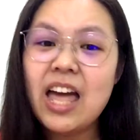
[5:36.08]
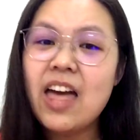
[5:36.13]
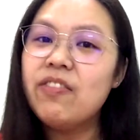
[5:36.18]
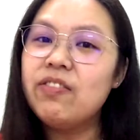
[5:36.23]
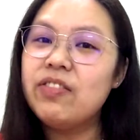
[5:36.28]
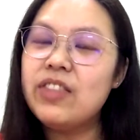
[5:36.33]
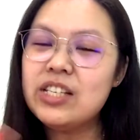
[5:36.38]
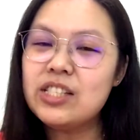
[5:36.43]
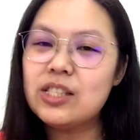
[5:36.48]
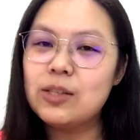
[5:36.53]

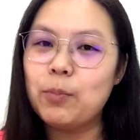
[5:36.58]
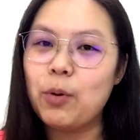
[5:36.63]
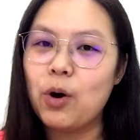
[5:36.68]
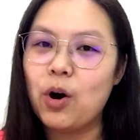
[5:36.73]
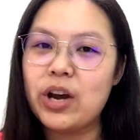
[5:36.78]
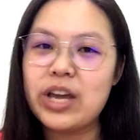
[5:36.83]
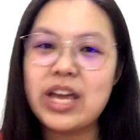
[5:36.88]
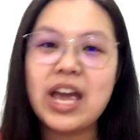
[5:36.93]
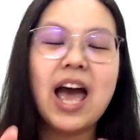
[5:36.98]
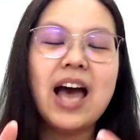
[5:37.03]
This
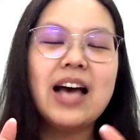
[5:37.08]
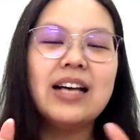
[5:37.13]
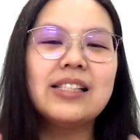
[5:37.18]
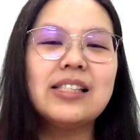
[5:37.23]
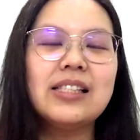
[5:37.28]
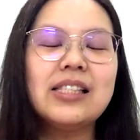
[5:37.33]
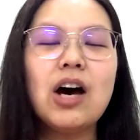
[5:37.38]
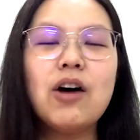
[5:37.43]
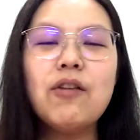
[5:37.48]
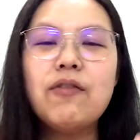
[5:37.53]
boy
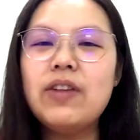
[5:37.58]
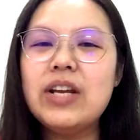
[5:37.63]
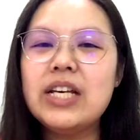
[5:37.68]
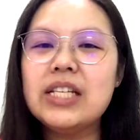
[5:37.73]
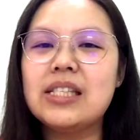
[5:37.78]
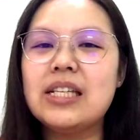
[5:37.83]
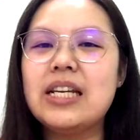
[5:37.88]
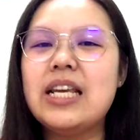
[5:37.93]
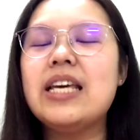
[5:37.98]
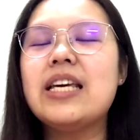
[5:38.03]

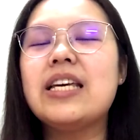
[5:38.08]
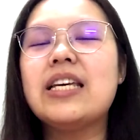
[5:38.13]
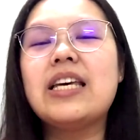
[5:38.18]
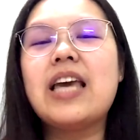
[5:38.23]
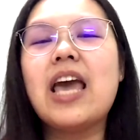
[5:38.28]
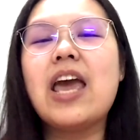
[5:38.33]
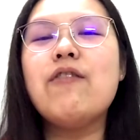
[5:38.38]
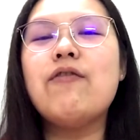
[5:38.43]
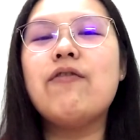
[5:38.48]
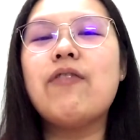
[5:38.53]
selflessly
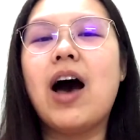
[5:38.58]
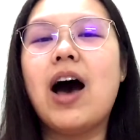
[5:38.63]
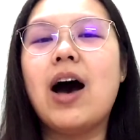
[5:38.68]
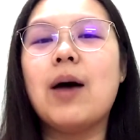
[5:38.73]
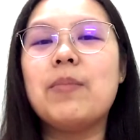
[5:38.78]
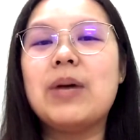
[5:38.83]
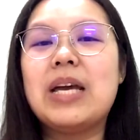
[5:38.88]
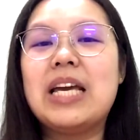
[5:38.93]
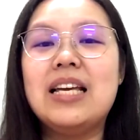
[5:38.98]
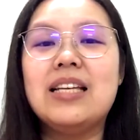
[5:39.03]
gave
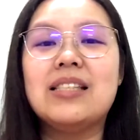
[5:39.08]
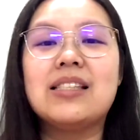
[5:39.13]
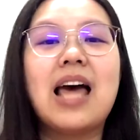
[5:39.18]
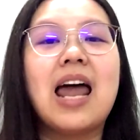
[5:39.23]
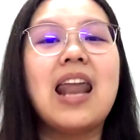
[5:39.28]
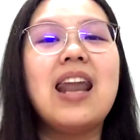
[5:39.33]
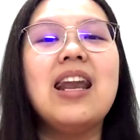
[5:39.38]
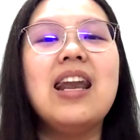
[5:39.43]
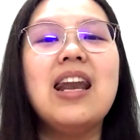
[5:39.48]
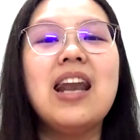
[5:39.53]
up his
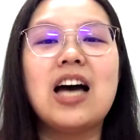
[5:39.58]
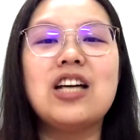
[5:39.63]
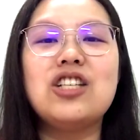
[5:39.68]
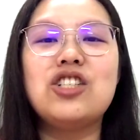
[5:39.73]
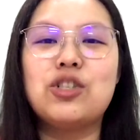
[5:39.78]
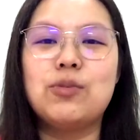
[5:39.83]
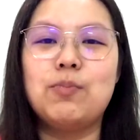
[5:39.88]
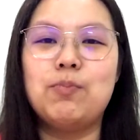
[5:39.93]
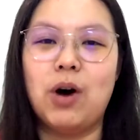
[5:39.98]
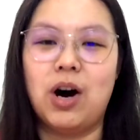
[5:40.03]

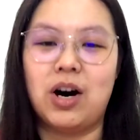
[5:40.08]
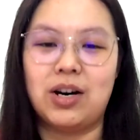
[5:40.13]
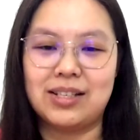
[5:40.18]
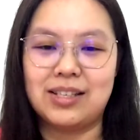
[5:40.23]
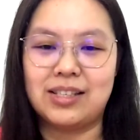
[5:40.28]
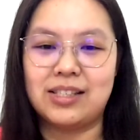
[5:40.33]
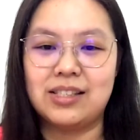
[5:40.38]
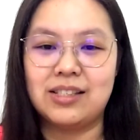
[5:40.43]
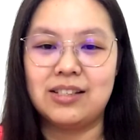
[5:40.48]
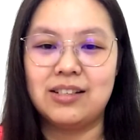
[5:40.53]

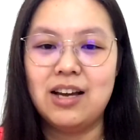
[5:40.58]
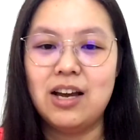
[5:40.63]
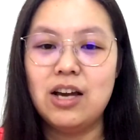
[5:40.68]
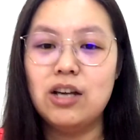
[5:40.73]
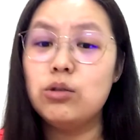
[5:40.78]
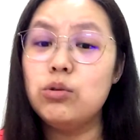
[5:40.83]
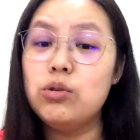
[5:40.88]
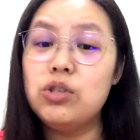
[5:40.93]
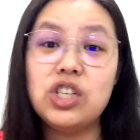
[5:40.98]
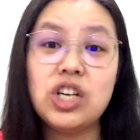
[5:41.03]
lunchbox
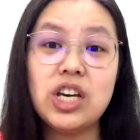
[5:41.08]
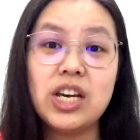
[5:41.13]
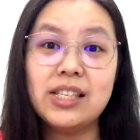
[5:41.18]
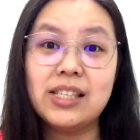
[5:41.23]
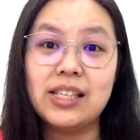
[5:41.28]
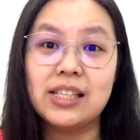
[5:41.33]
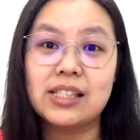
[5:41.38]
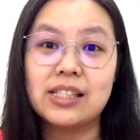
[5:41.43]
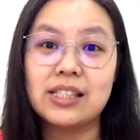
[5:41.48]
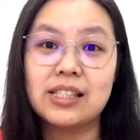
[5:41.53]
to
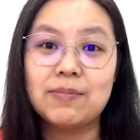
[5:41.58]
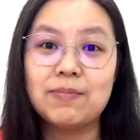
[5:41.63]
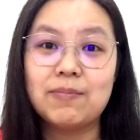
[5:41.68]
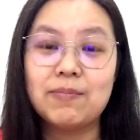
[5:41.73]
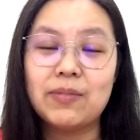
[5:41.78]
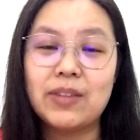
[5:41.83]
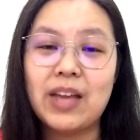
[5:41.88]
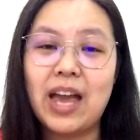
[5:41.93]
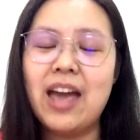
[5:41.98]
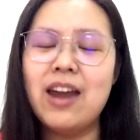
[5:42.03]
Jesus.
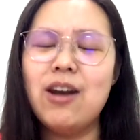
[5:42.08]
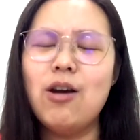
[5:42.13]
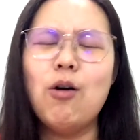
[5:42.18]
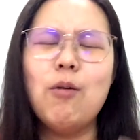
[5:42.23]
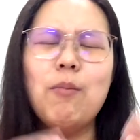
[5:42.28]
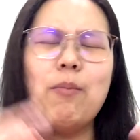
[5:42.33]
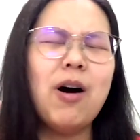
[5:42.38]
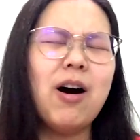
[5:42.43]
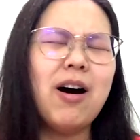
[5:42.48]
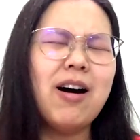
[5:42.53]
And oh
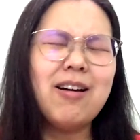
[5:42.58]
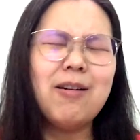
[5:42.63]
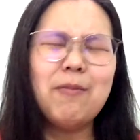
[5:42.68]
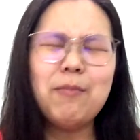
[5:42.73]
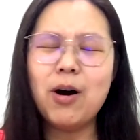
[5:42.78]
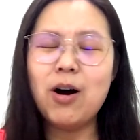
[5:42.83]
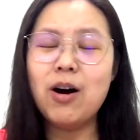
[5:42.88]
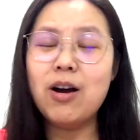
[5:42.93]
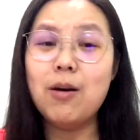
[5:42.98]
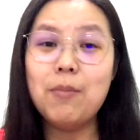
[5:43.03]
boy, oh
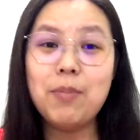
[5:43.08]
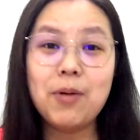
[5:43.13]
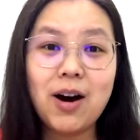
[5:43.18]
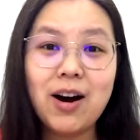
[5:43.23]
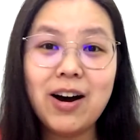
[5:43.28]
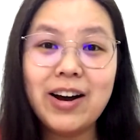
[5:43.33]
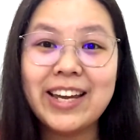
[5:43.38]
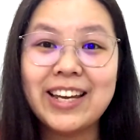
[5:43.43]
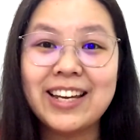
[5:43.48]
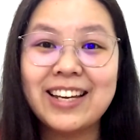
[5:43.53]
boy, oh
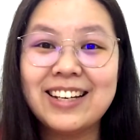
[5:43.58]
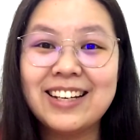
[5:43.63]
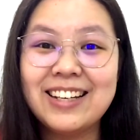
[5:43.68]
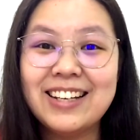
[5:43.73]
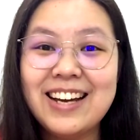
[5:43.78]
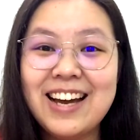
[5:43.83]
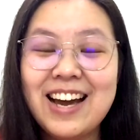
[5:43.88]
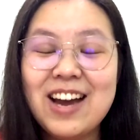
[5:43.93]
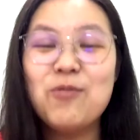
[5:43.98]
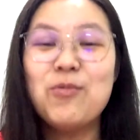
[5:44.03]
boy,
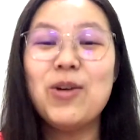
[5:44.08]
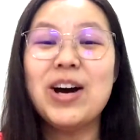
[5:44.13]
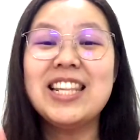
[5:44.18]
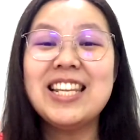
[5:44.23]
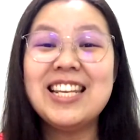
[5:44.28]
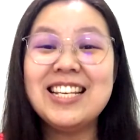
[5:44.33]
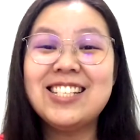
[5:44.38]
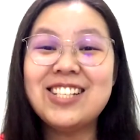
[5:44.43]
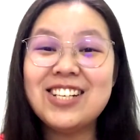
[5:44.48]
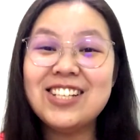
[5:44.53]
what
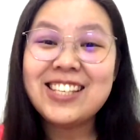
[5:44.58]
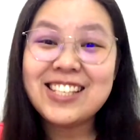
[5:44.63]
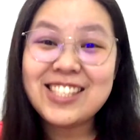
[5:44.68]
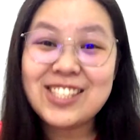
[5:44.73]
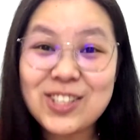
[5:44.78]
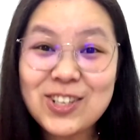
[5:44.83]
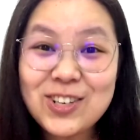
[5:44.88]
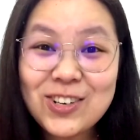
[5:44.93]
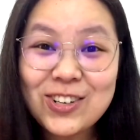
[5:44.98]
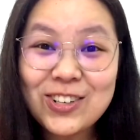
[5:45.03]
did Jesus
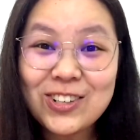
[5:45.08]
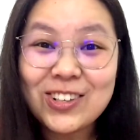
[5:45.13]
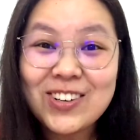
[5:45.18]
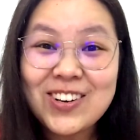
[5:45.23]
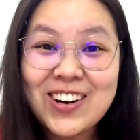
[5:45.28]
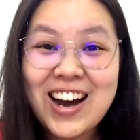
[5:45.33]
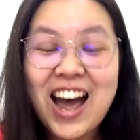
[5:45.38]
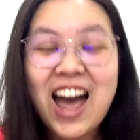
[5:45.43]
do?